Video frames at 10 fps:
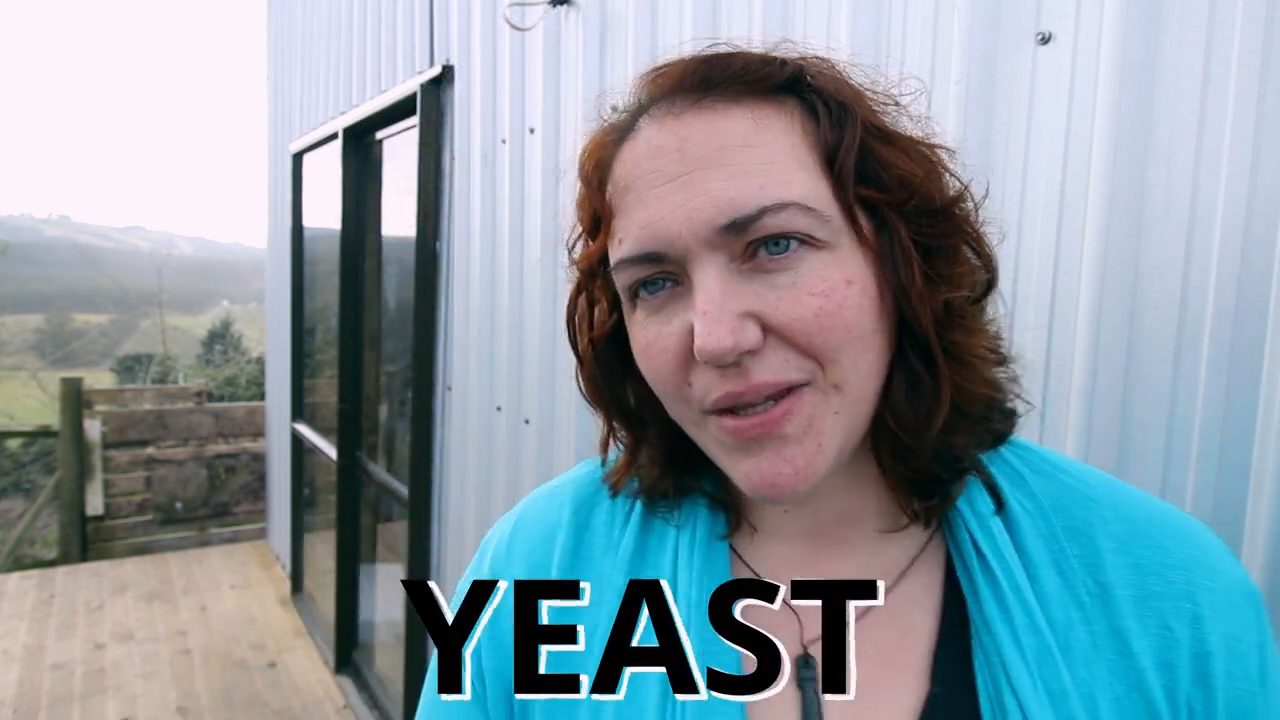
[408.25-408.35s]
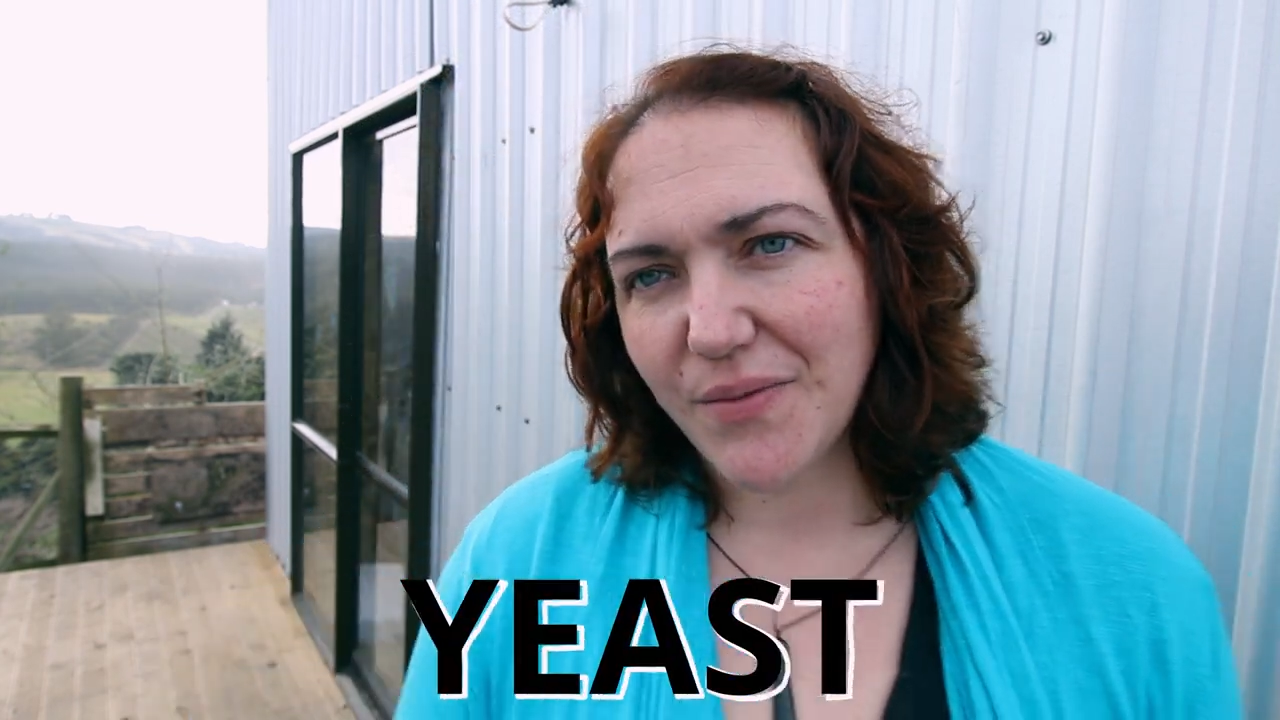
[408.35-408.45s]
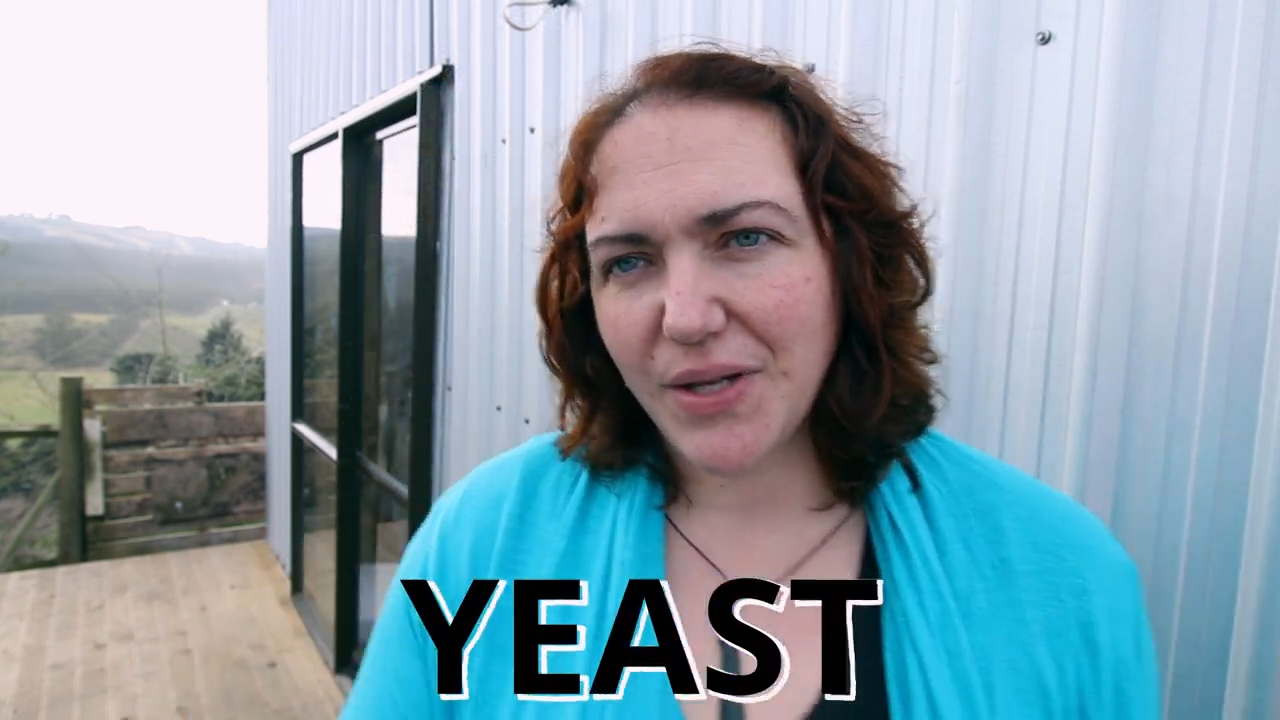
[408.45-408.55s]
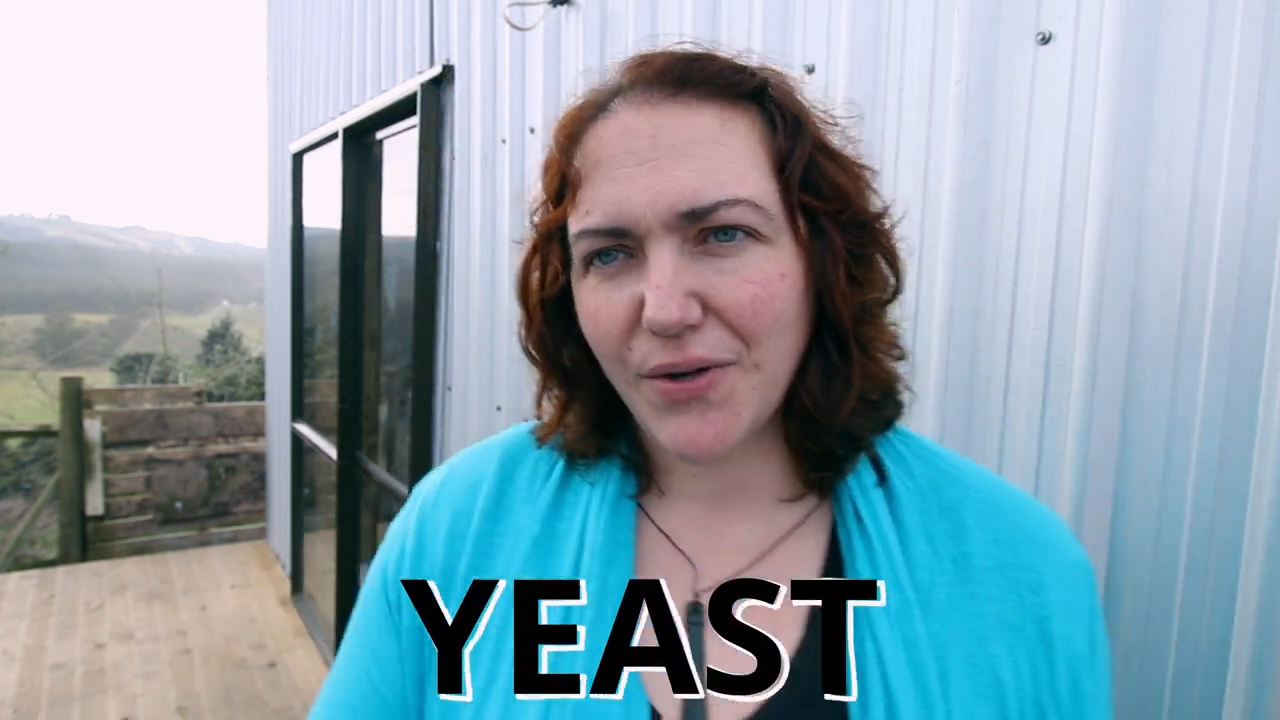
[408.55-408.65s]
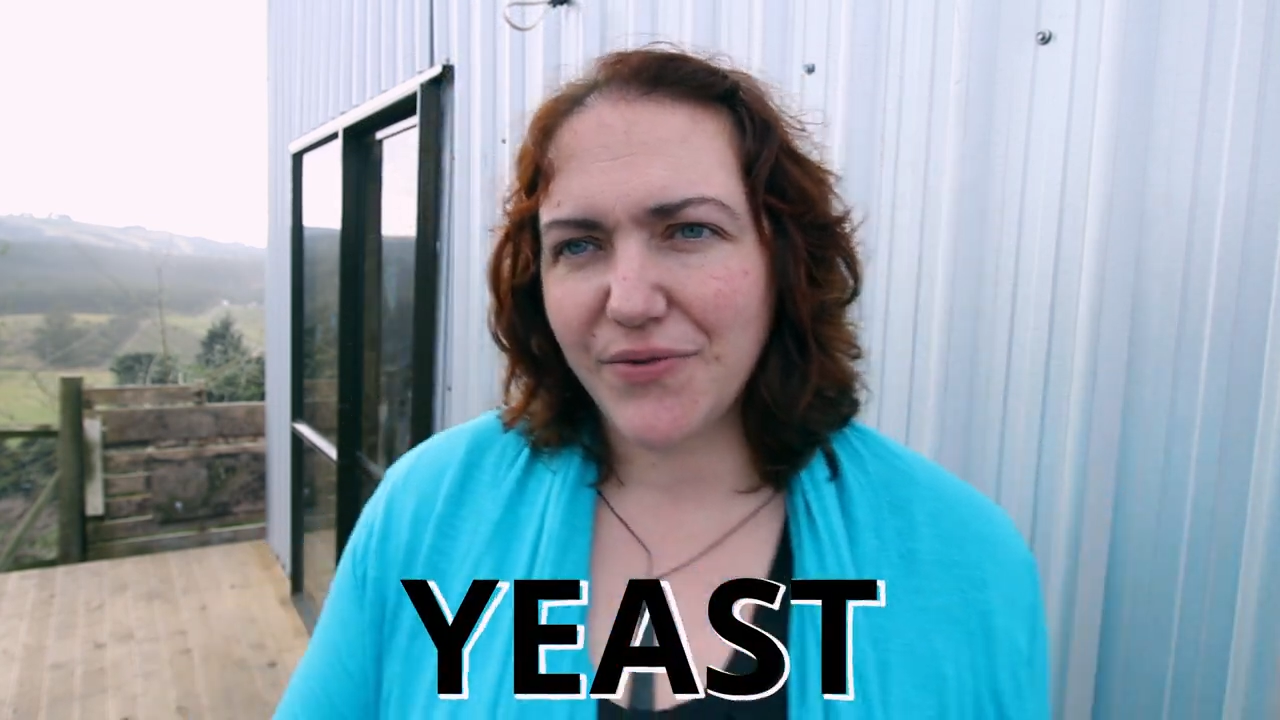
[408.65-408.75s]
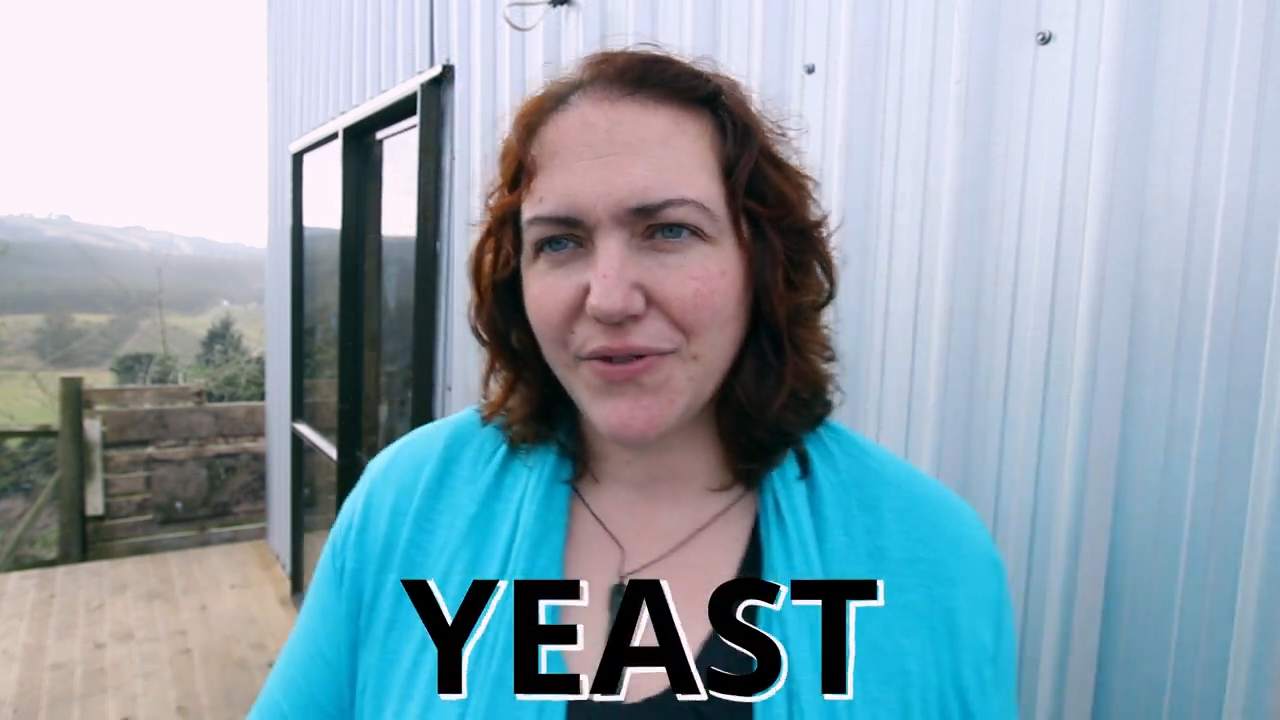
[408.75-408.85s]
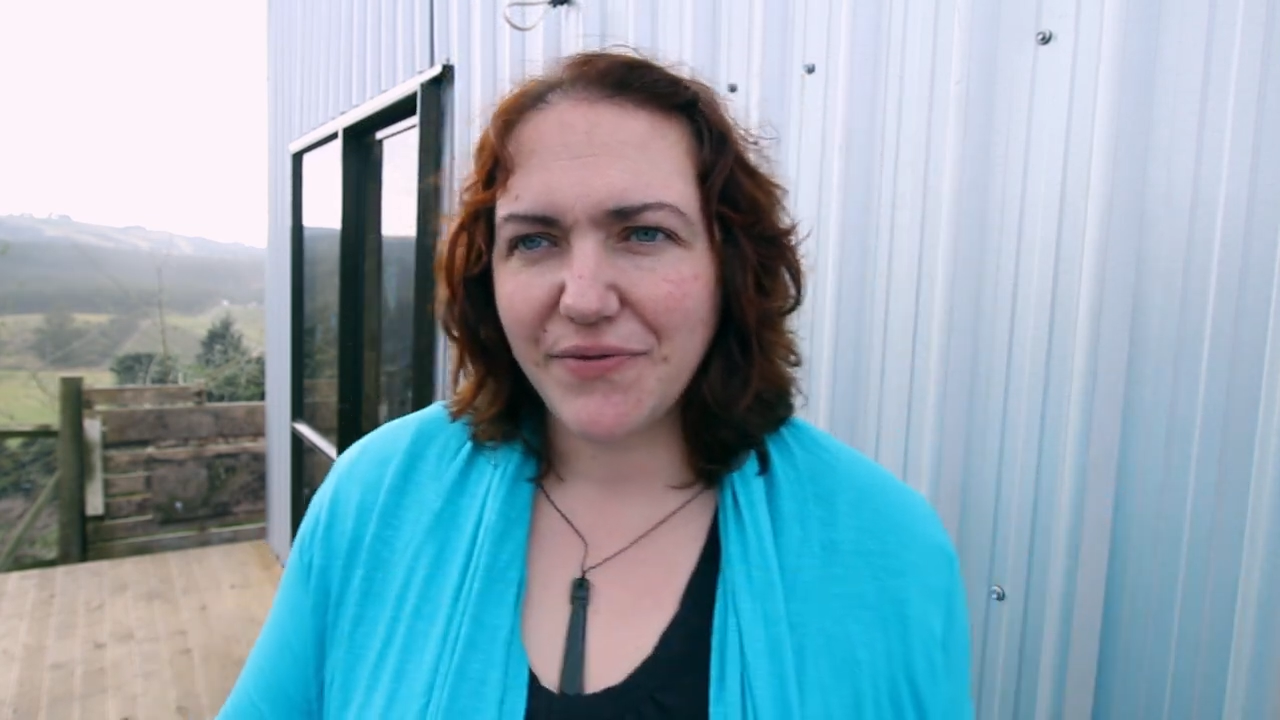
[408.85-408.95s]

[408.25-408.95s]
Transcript: that we often